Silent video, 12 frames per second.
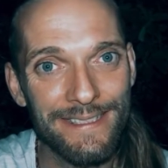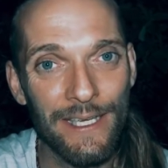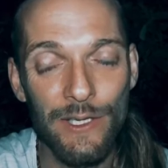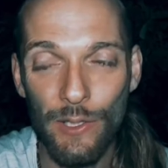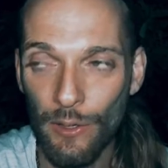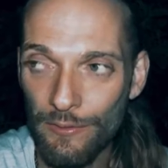
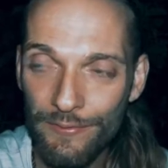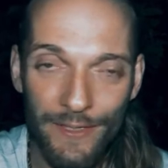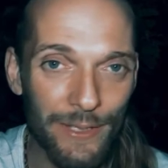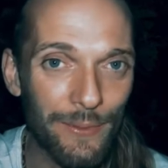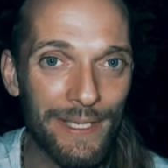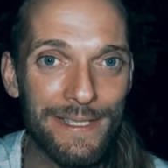And off
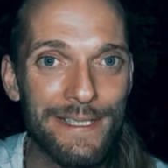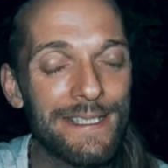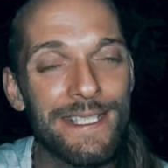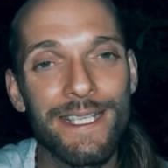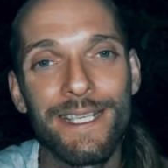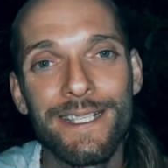they went,
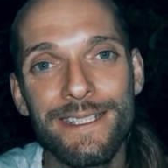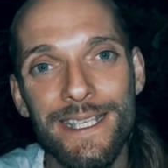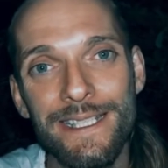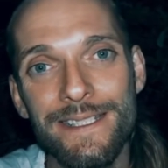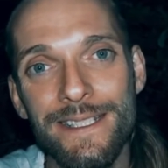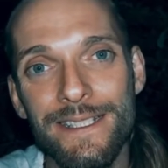singing and
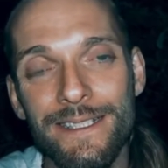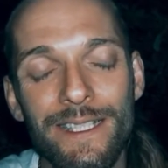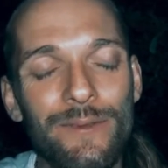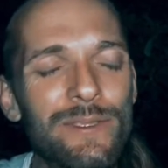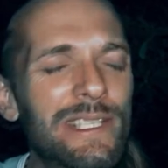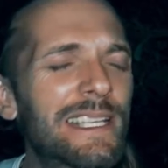dancing. And
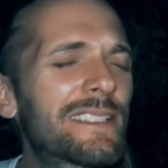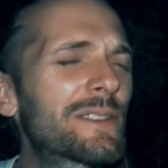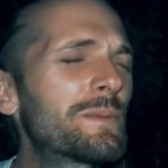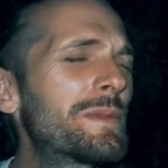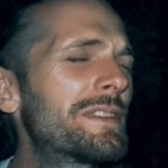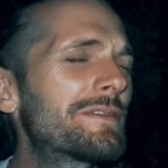it was like
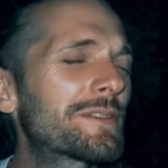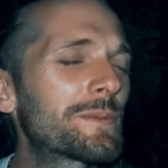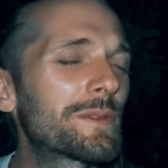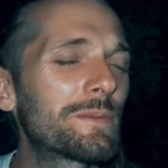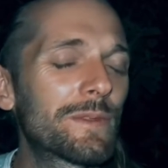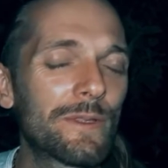something from
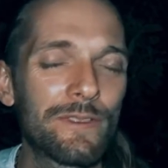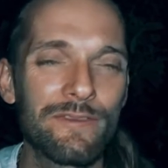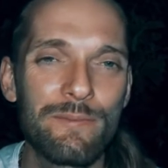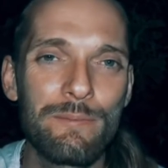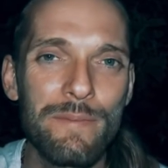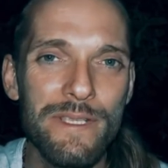some sort
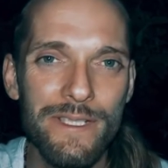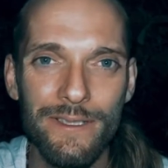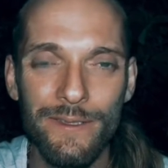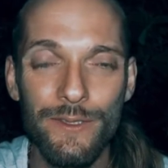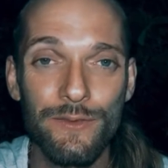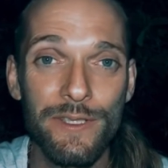of
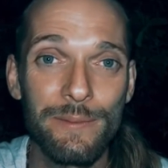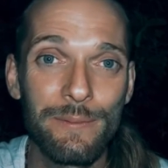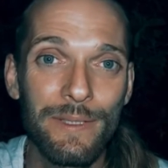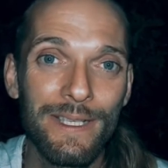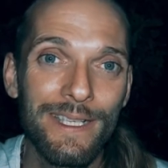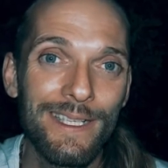mystical dream.
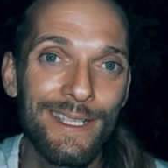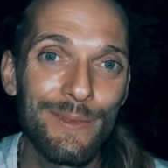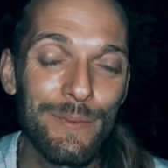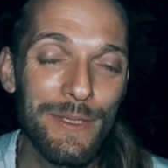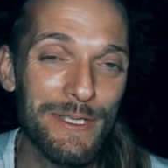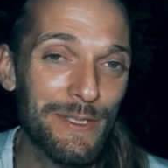
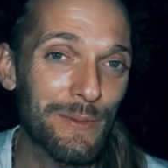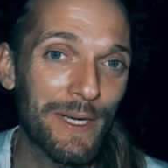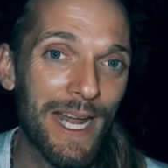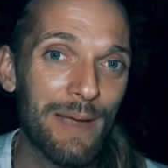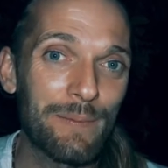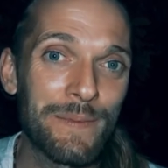But this is what
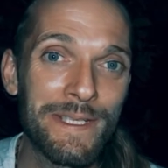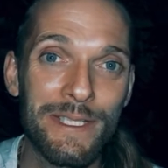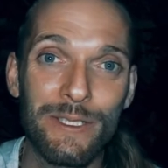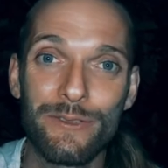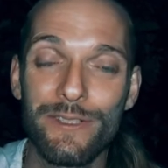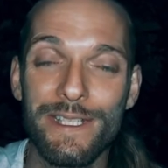happened in
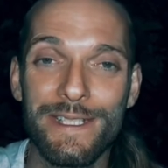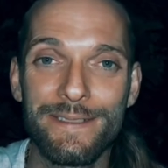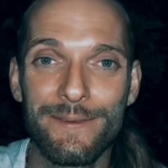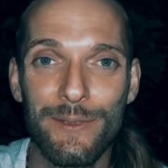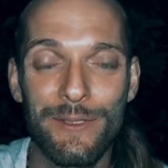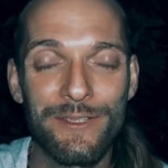a grey
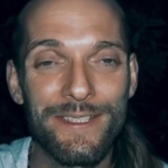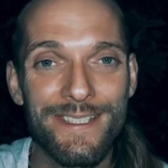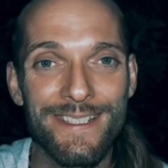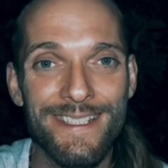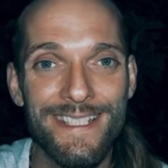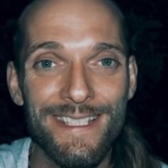
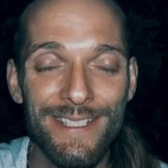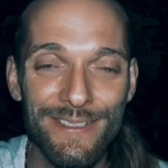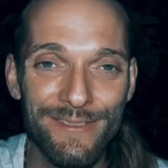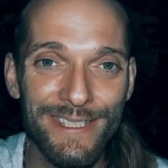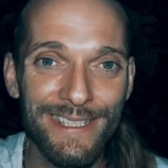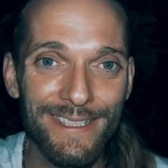northeastern city
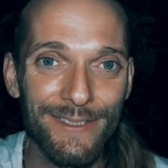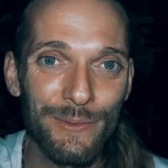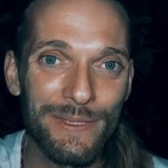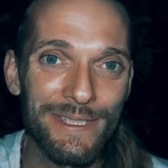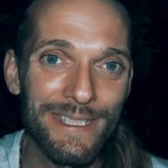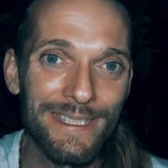of England
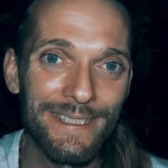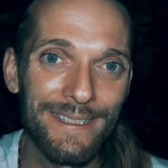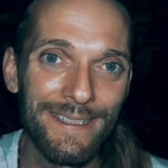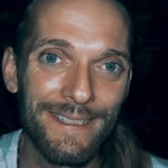one day.